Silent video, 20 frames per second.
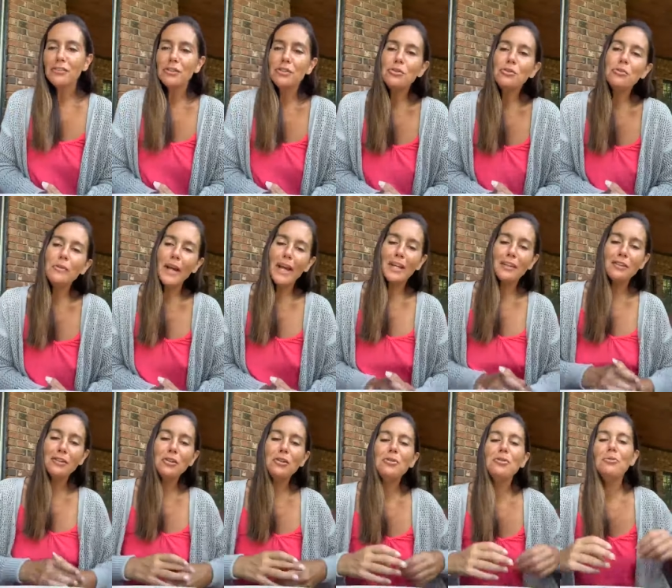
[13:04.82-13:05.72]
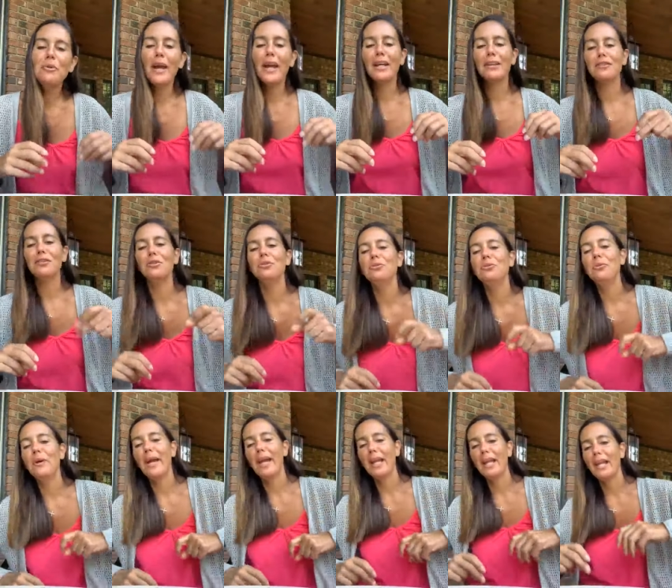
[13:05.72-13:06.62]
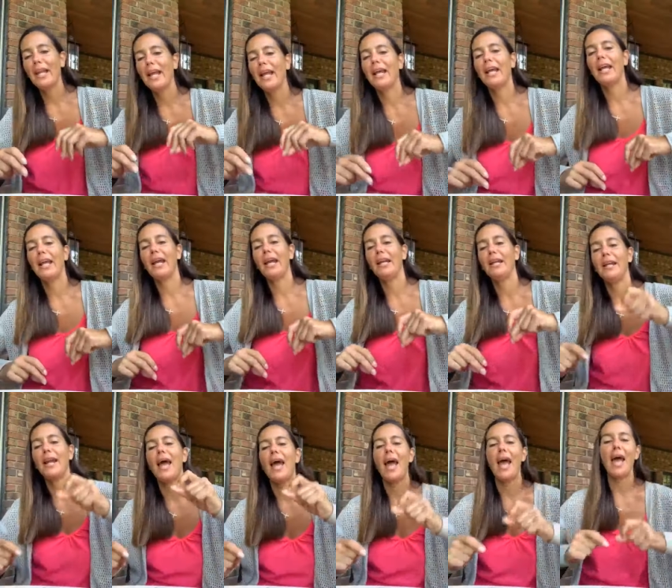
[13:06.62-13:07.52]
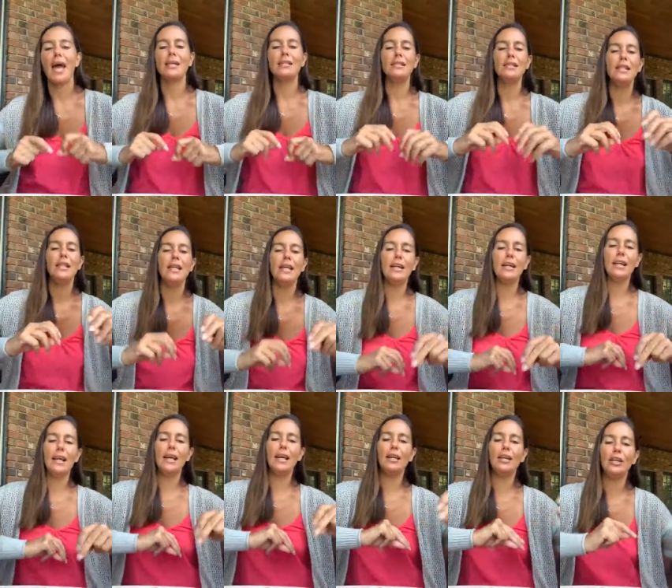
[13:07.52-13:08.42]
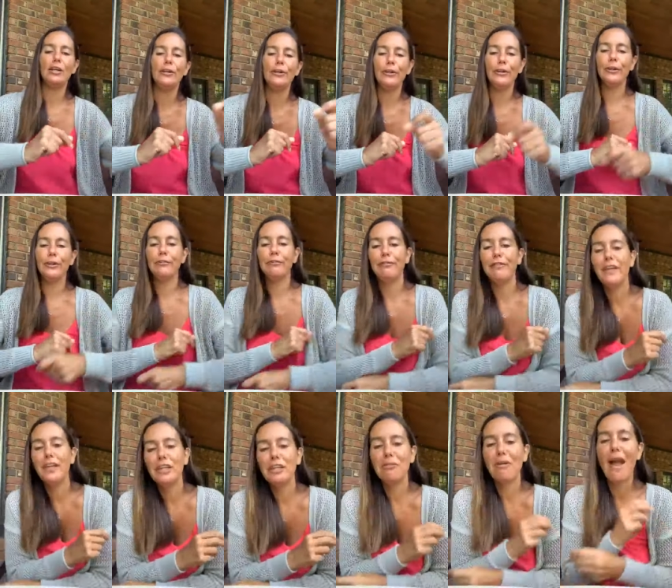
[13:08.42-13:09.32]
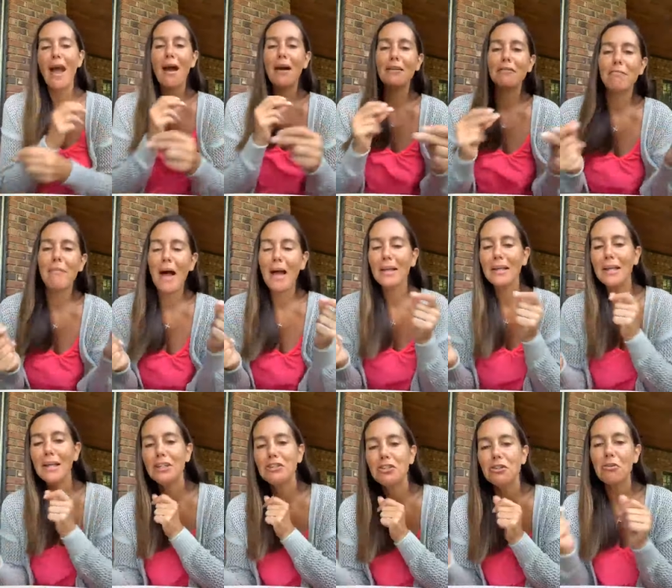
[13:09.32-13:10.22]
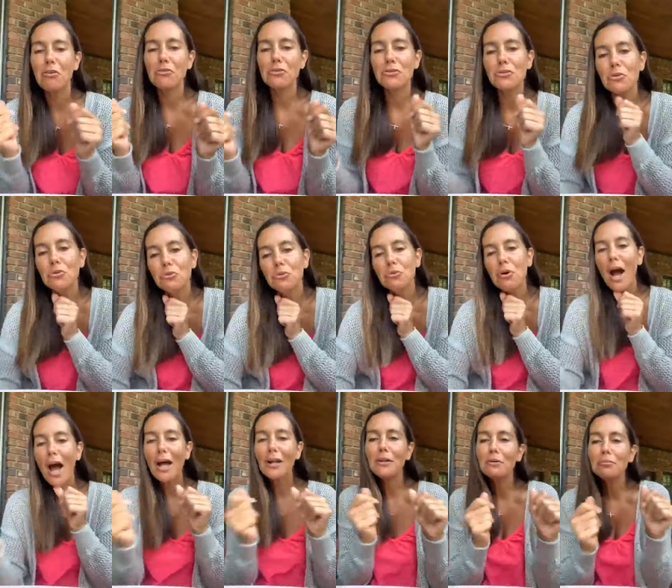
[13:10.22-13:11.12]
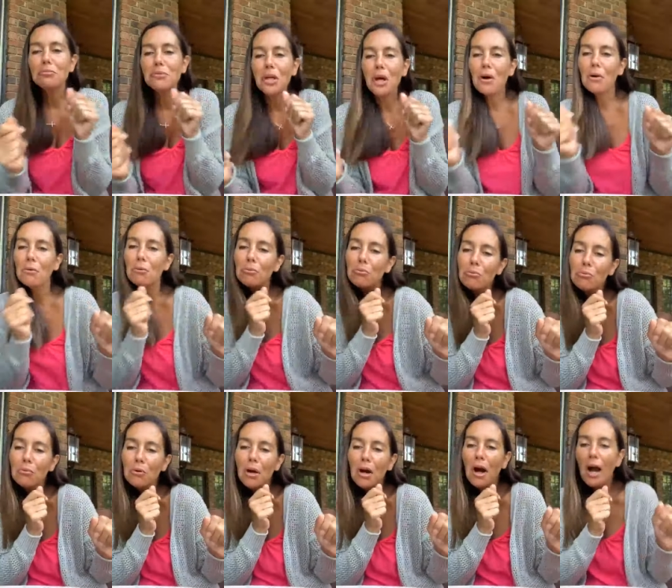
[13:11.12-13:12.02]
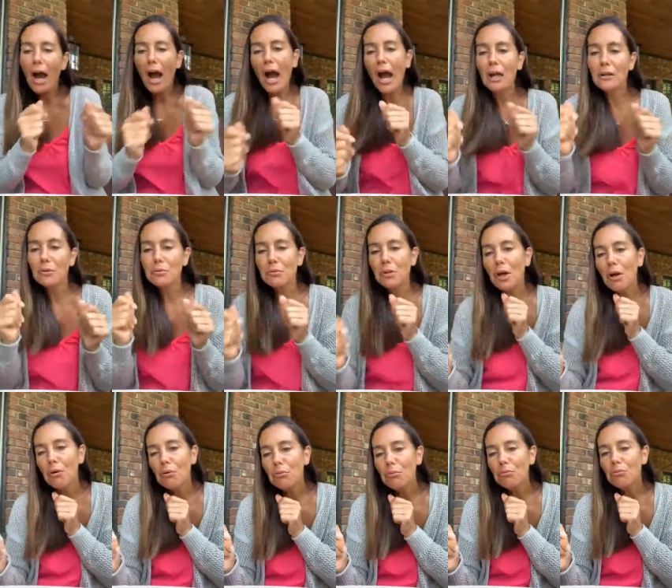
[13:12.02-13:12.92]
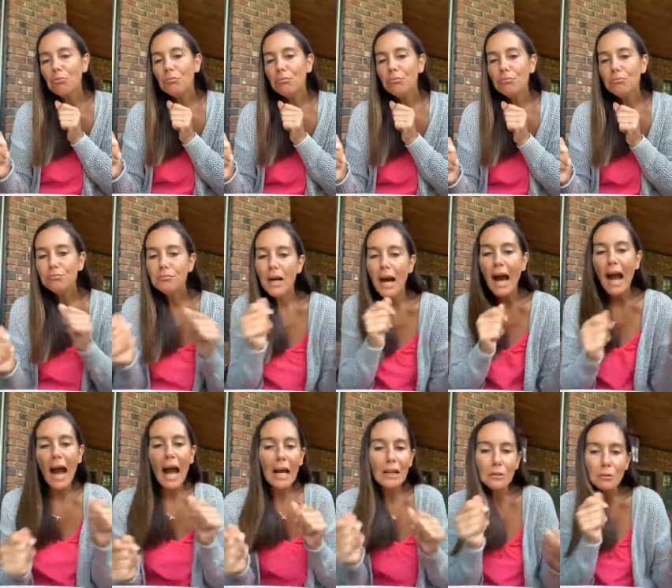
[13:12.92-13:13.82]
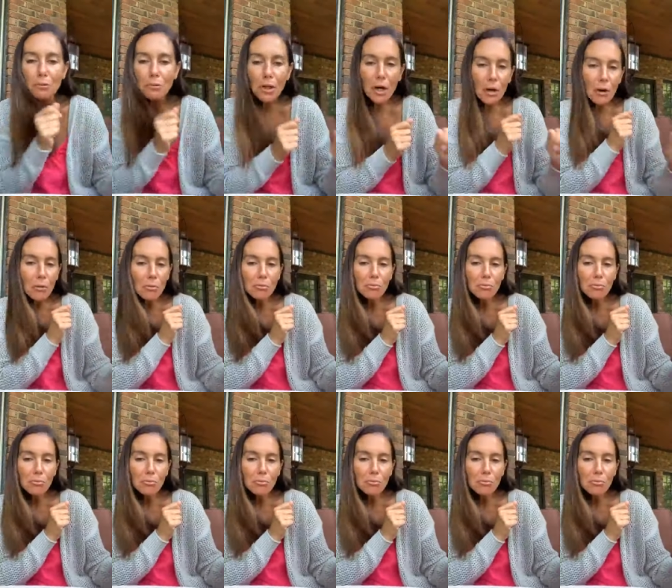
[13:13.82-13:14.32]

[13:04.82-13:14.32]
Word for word: do it, do it, do it. Lick it nice, lick it good. Figure out if my kid should go to school. I don't know. I don't know. I don't know.